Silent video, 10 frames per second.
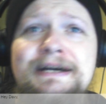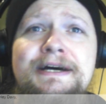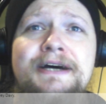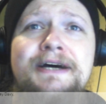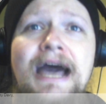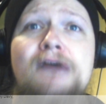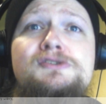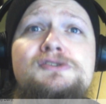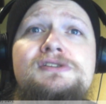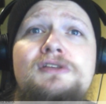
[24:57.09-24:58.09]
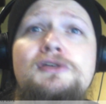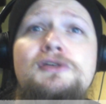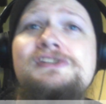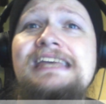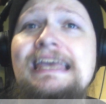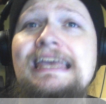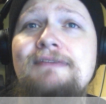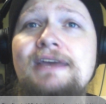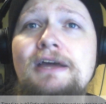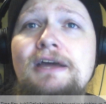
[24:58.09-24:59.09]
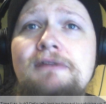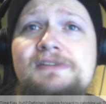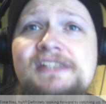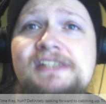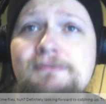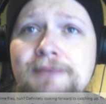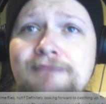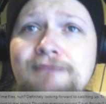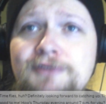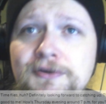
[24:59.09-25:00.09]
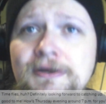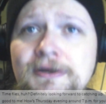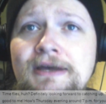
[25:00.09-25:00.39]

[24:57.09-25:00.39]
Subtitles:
How's Thursday evening around 7 p.m. for you?